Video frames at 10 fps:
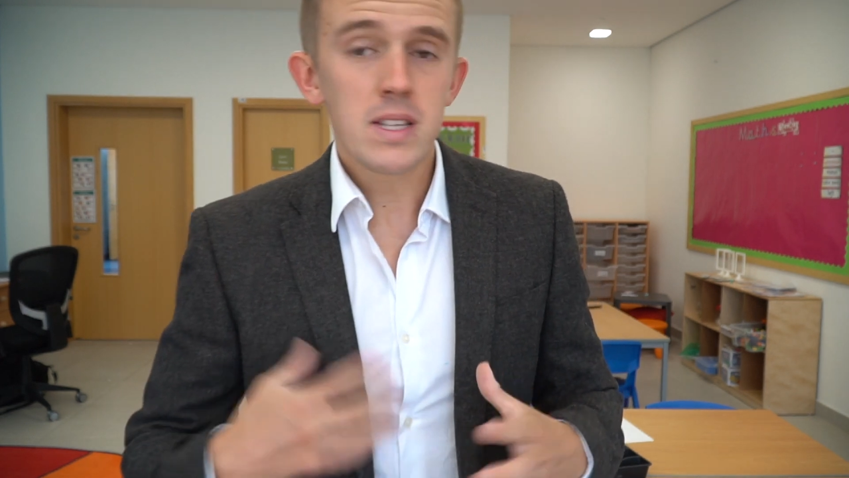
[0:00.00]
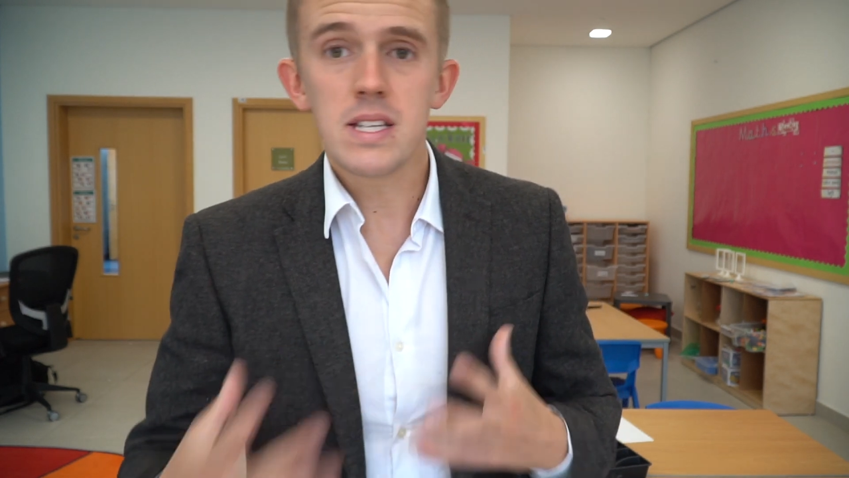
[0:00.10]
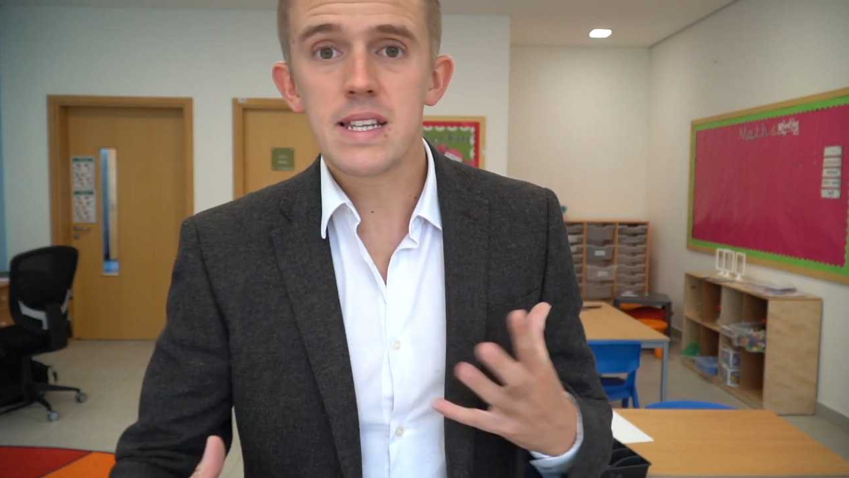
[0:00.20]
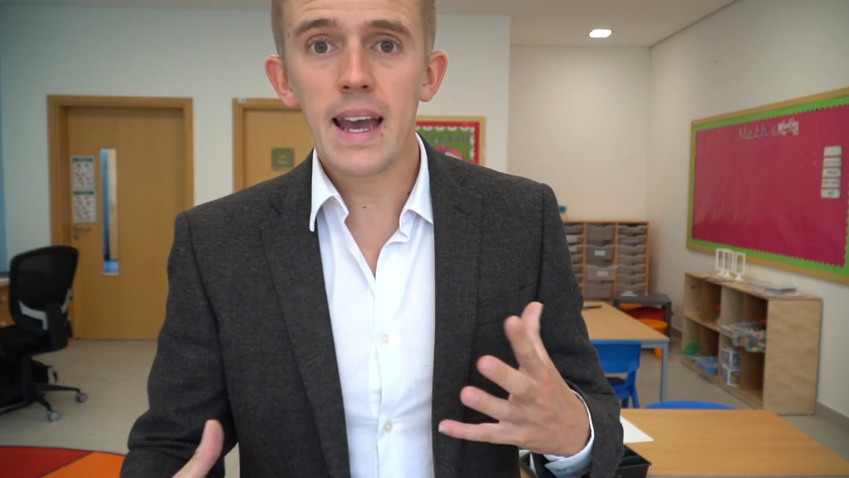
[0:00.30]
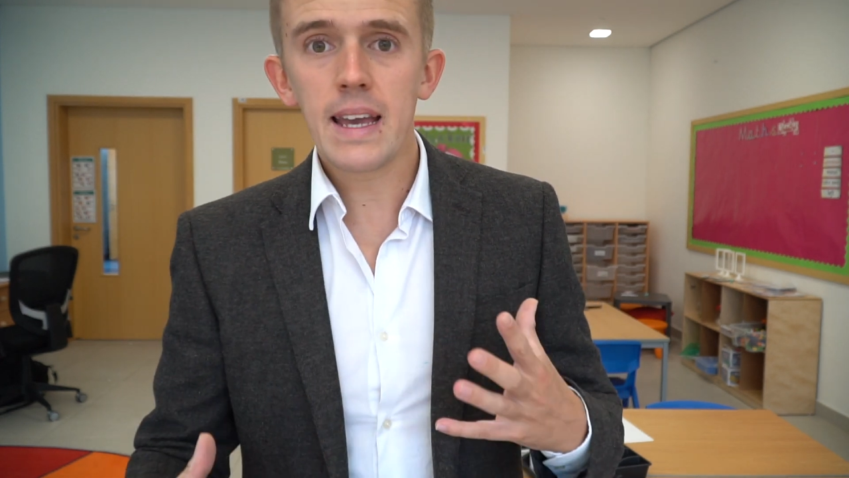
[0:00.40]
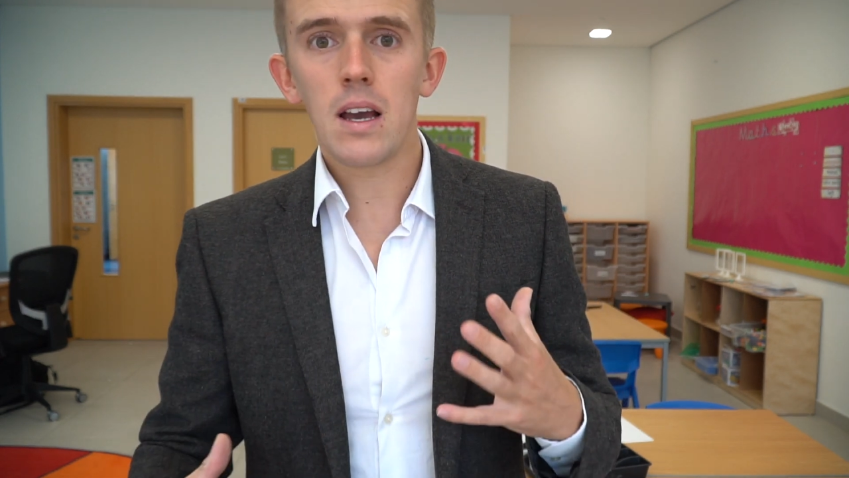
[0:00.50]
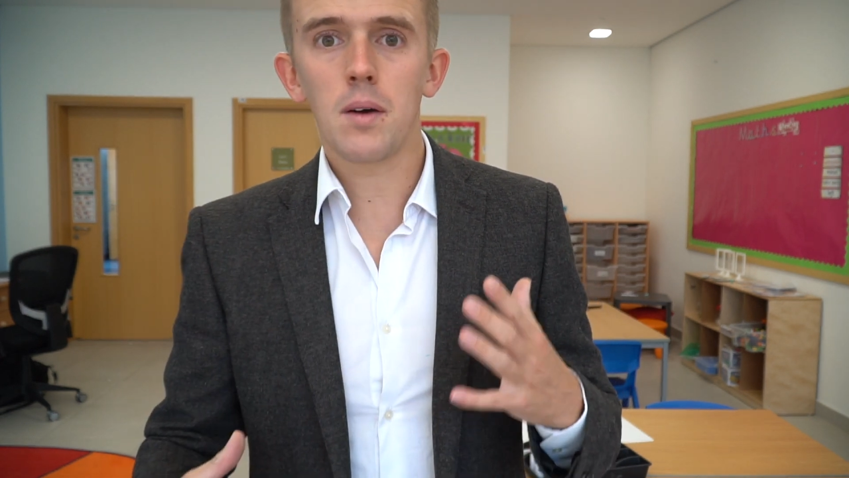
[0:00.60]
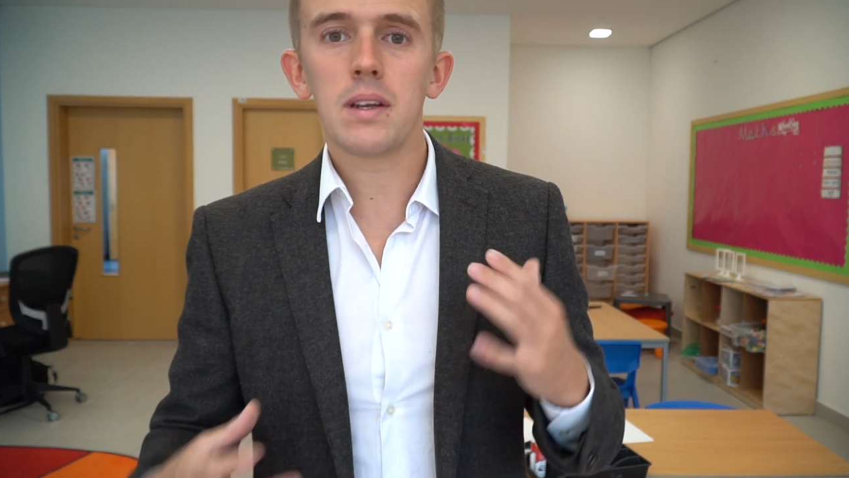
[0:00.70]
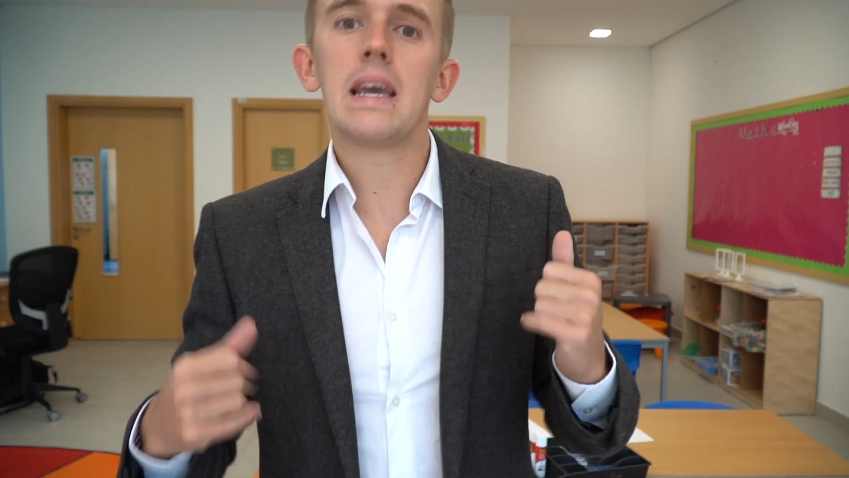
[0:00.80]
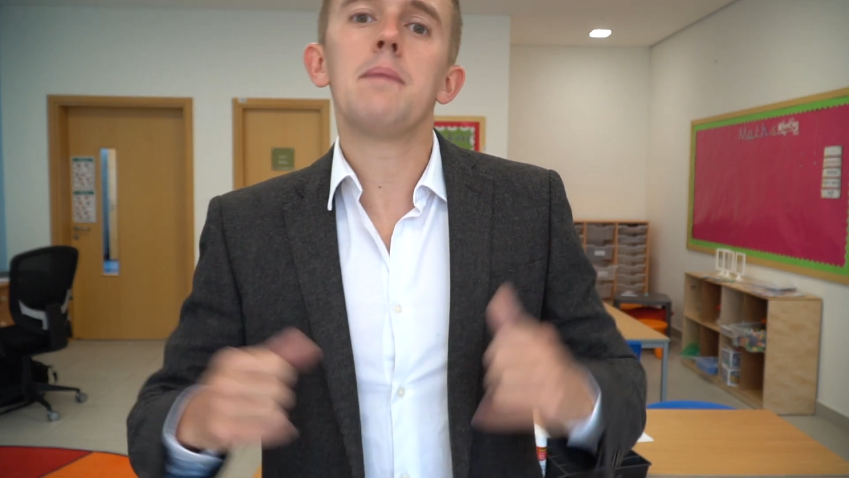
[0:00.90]
Today,
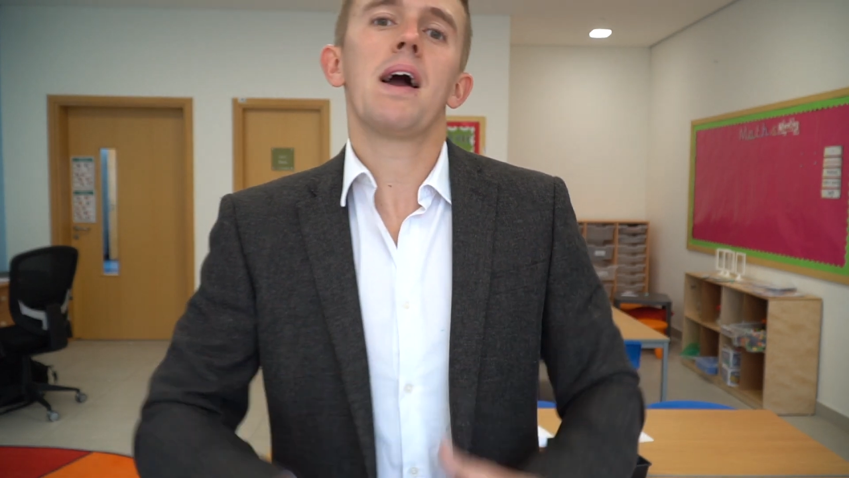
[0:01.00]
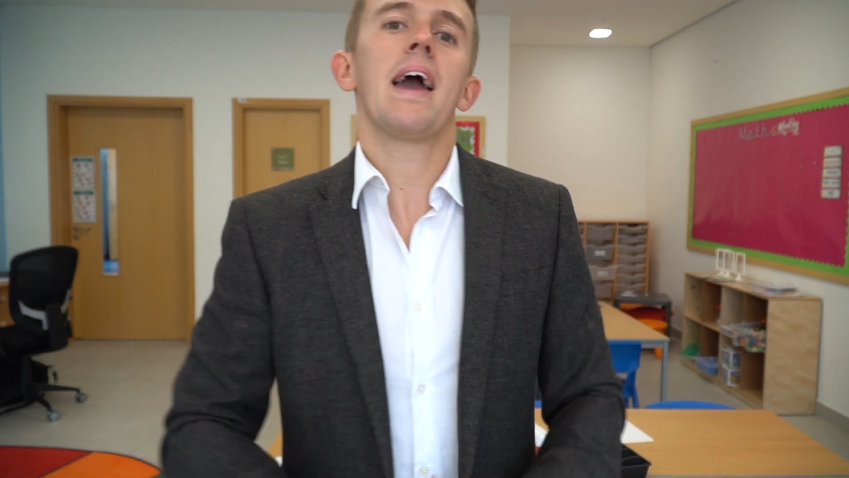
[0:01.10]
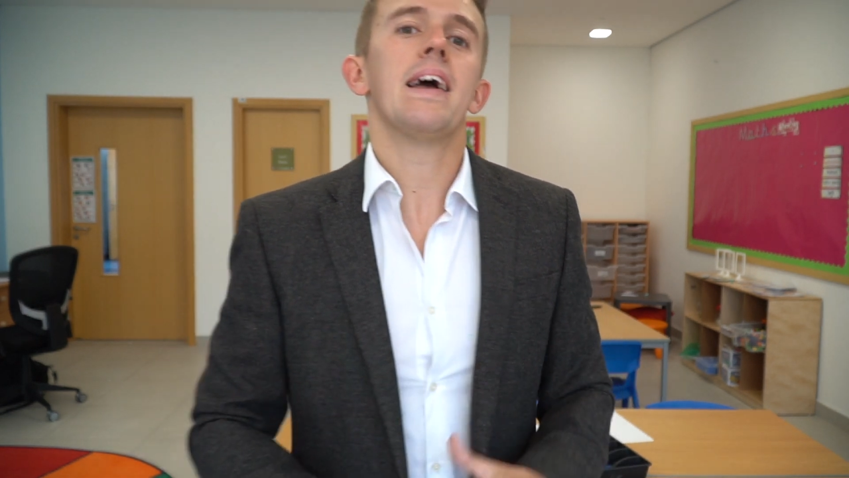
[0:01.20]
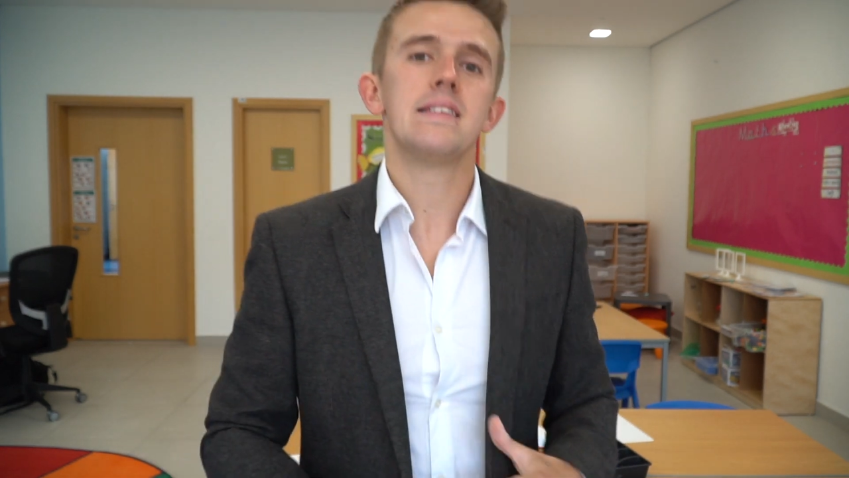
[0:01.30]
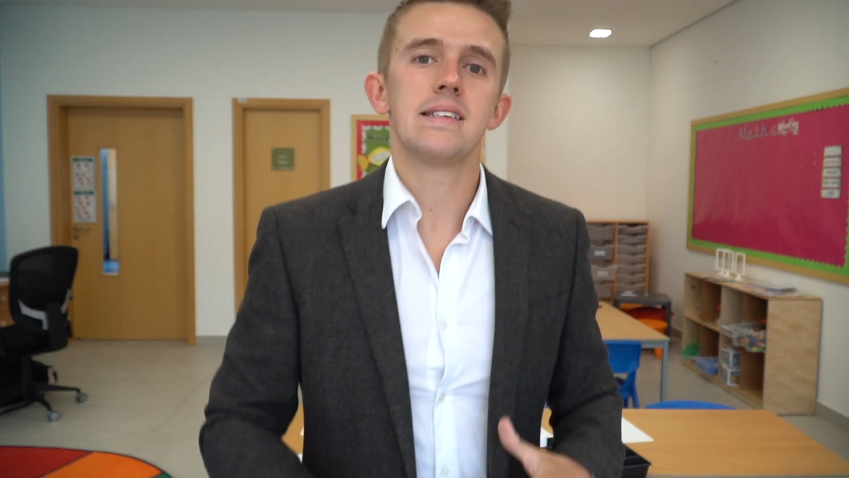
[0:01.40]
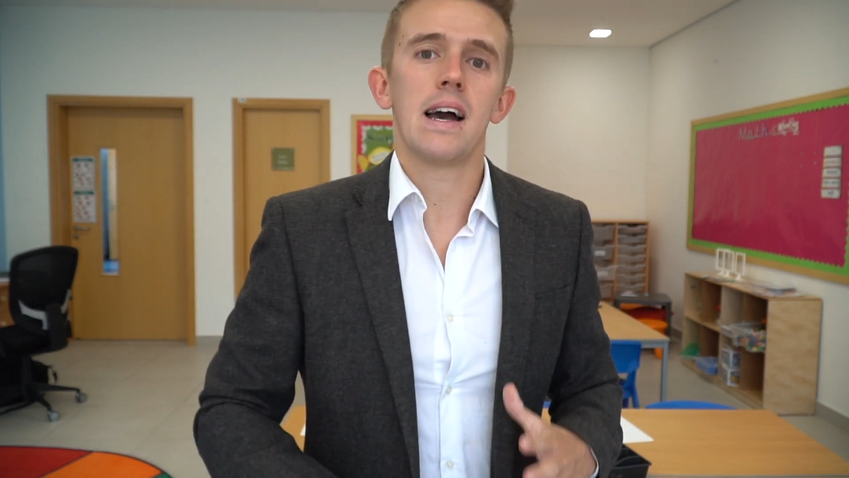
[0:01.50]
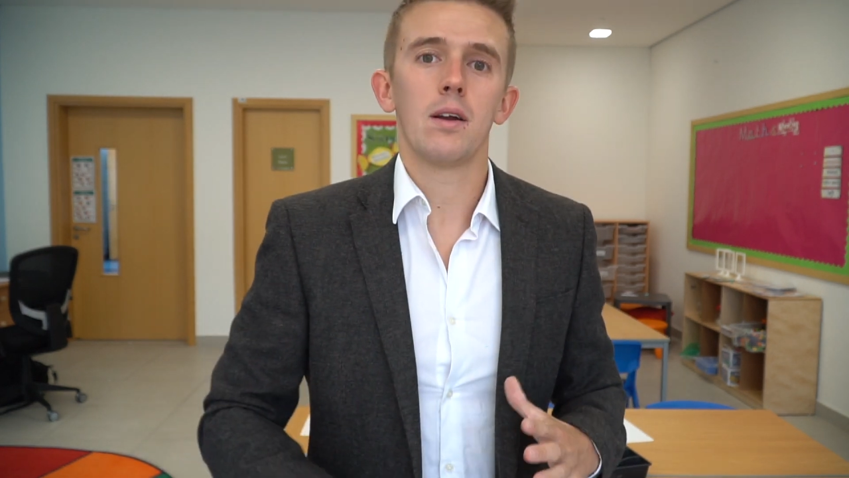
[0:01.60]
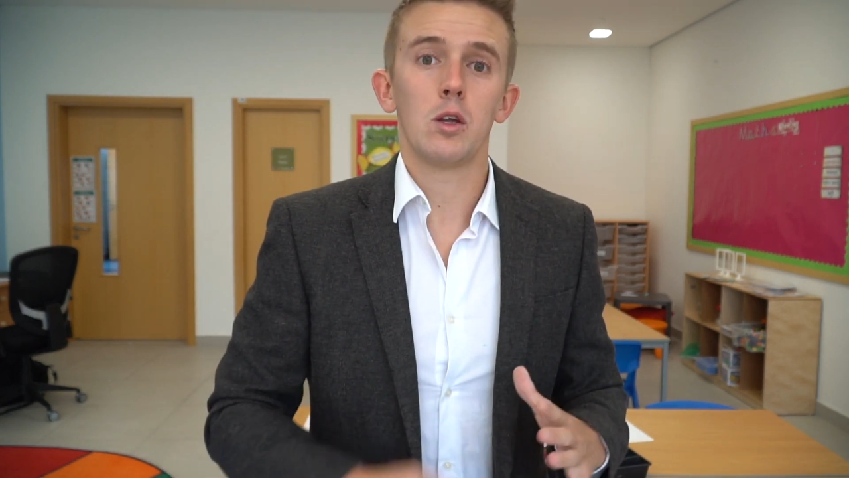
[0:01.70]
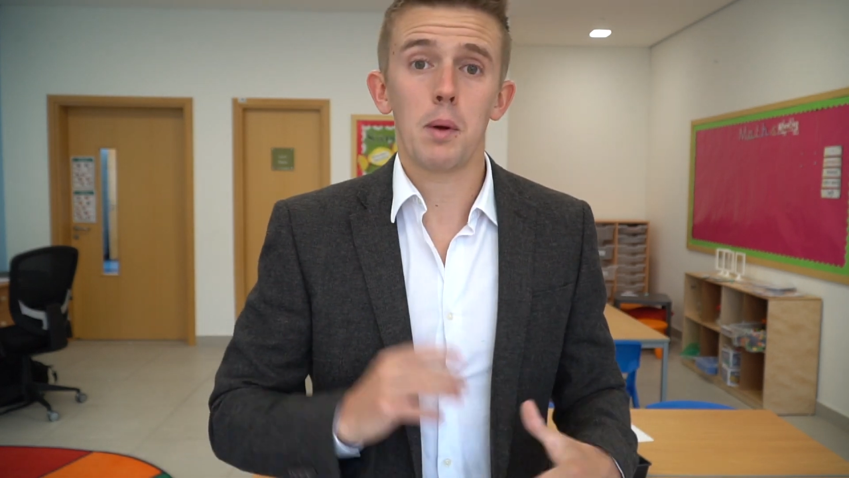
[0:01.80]
I'm gonna keep my head down.